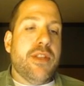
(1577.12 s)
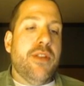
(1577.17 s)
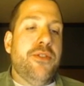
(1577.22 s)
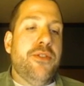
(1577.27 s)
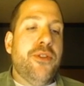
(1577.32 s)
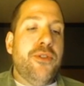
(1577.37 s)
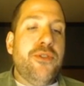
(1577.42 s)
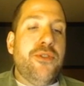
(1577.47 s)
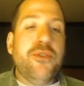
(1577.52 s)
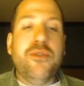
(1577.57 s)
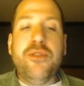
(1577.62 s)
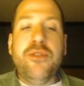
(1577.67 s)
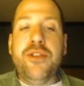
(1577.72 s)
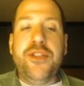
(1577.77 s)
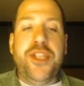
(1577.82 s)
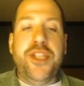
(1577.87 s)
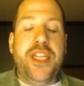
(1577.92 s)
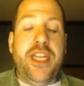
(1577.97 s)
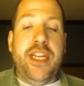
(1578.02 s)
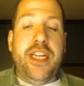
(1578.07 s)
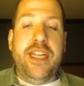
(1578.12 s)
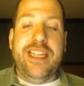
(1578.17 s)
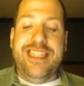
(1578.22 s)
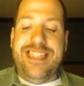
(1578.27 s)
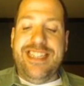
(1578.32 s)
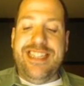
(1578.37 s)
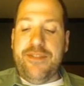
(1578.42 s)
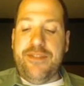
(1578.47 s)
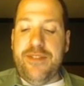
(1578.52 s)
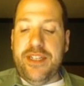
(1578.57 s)
Schoology
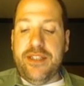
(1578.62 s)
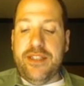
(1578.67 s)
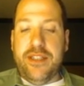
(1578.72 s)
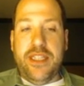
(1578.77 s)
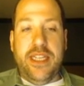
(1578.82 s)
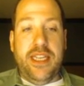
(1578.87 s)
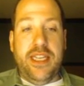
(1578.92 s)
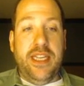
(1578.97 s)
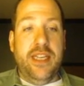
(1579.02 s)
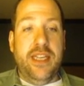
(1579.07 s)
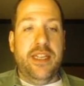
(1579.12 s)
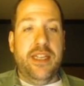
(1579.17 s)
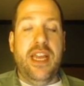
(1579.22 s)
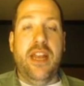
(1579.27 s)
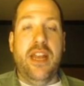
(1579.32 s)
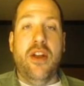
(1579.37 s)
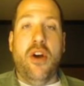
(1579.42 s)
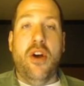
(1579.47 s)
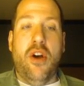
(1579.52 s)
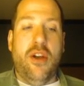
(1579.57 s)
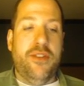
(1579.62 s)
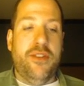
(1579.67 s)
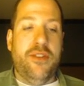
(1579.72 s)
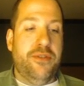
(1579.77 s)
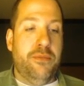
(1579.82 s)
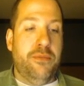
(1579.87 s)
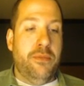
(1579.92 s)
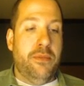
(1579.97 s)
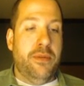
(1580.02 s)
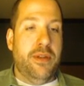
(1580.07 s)
definitely an
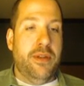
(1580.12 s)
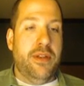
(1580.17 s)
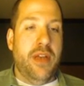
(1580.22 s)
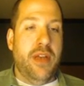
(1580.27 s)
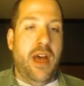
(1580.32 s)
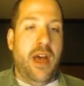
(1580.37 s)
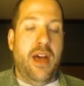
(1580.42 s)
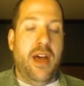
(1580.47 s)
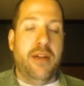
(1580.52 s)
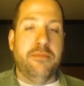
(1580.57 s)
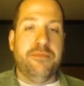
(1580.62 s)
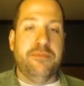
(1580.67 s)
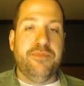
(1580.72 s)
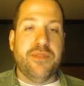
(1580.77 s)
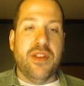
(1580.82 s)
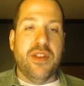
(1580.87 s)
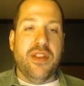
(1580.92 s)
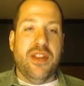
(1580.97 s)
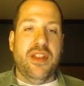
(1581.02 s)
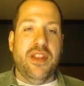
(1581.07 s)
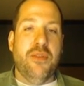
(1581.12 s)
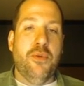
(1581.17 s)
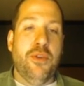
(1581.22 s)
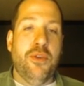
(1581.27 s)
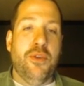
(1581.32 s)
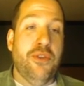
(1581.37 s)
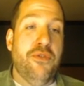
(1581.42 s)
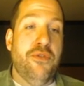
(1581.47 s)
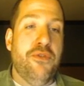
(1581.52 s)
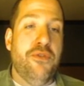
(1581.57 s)
awesome. It
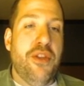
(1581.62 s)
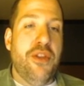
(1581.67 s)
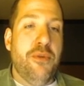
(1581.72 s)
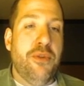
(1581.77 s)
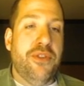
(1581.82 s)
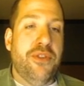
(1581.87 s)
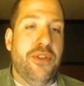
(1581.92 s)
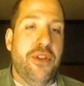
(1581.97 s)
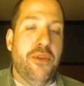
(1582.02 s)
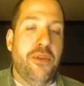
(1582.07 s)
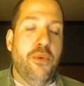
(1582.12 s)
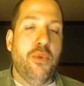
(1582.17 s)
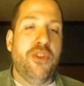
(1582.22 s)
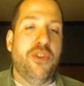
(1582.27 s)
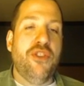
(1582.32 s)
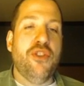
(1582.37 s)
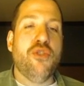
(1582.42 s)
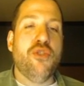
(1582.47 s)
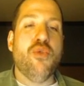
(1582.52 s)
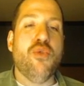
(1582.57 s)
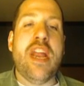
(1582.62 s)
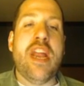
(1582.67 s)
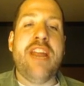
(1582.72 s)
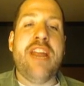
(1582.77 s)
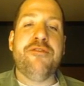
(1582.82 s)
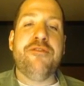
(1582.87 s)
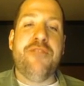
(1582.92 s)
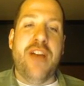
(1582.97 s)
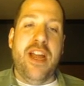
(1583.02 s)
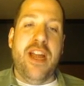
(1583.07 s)
was a great
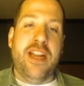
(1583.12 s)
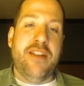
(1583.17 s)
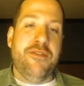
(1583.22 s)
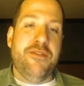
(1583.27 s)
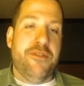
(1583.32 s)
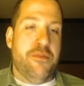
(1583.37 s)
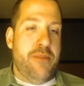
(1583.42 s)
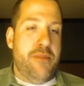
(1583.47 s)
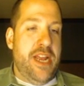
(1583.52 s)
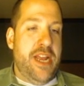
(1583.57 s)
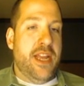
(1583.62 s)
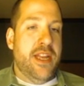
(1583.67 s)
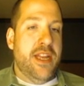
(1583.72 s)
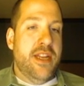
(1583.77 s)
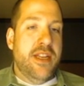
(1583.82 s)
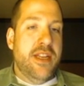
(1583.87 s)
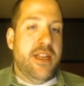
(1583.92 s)
find for me.